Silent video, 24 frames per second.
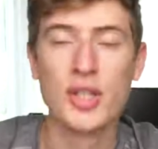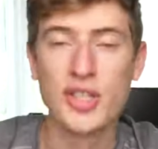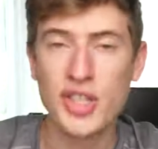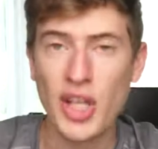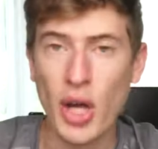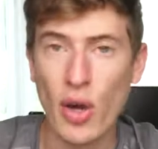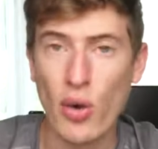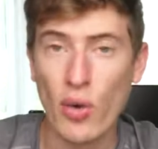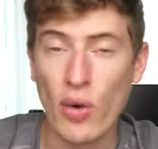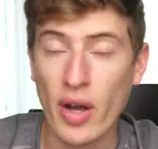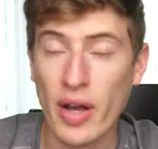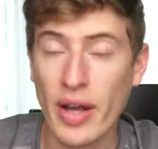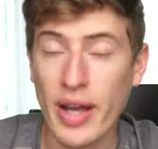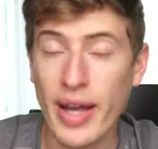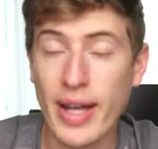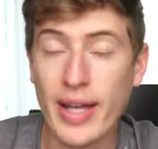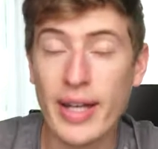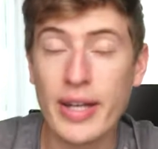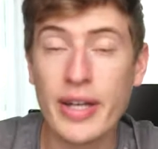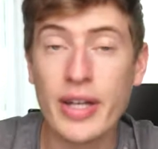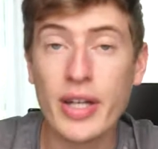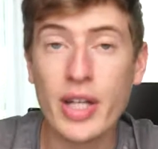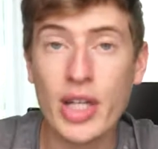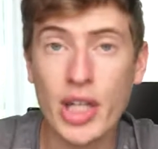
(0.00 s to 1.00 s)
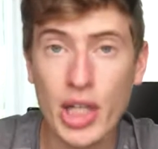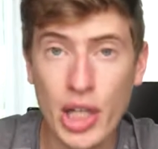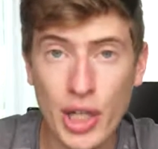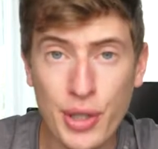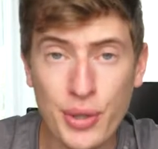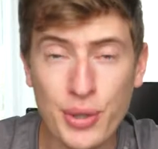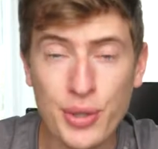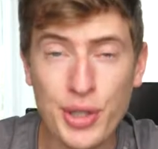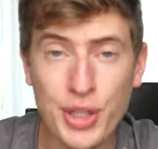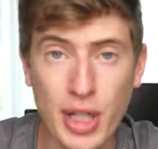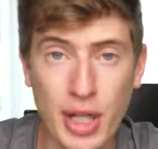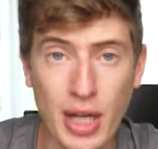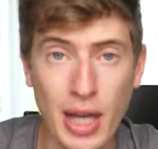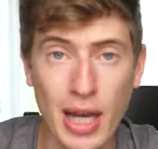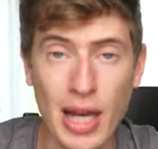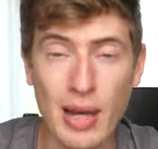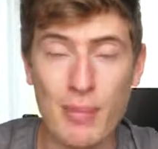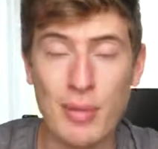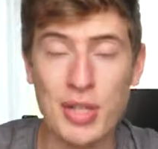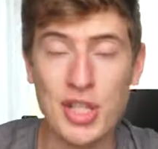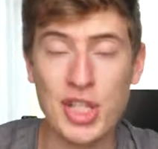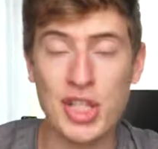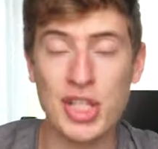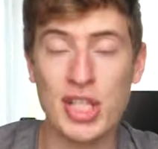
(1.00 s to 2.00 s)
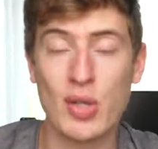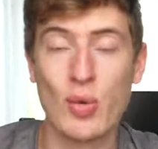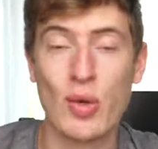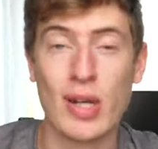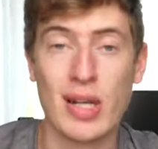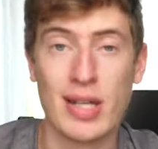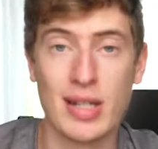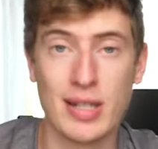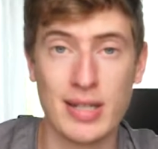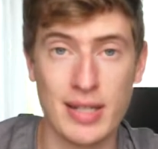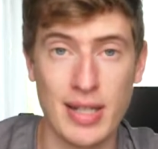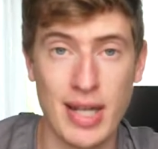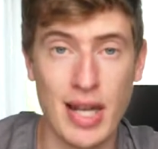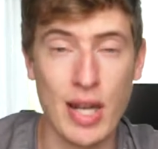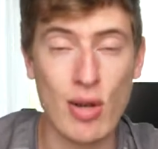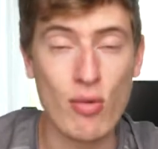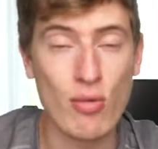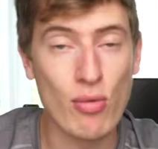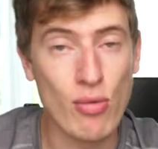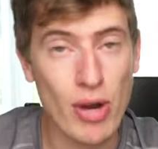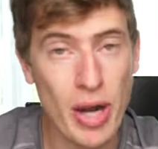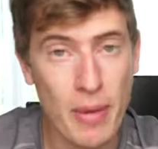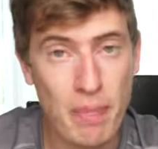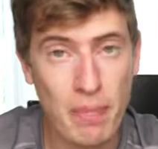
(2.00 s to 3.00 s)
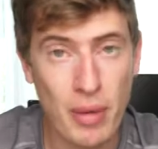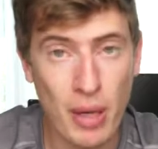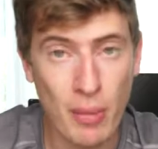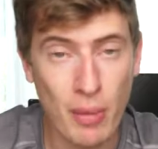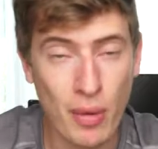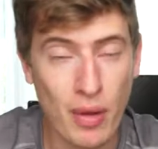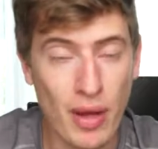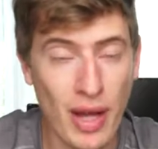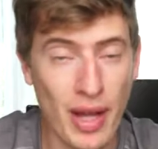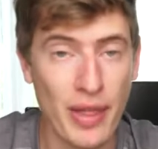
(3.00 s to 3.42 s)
So in conclusion, let me just quickly say Redbubble,